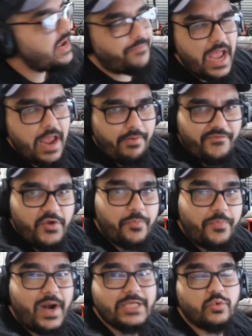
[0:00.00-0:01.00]
pay-per-view
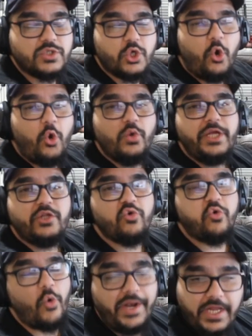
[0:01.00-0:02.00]
price was only
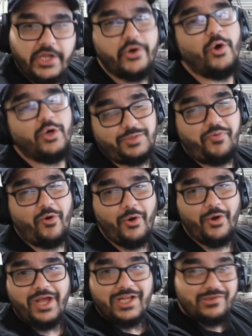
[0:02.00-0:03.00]
20 euros, bro.
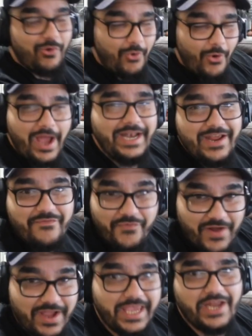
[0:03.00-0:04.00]
20
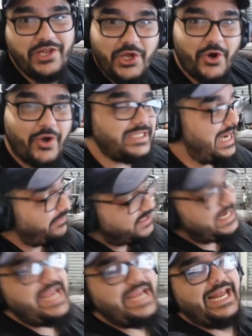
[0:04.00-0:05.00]
freaking euros. And I'm
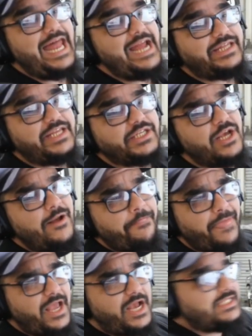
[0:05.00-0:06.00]
saying it like this
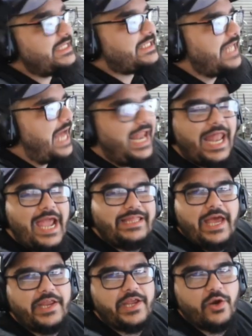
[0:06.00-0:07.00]
because it's not like
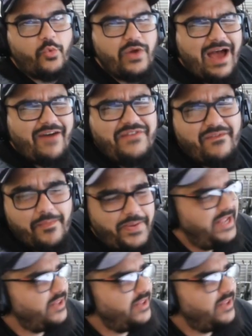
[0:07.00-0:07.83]
that here. I've never paid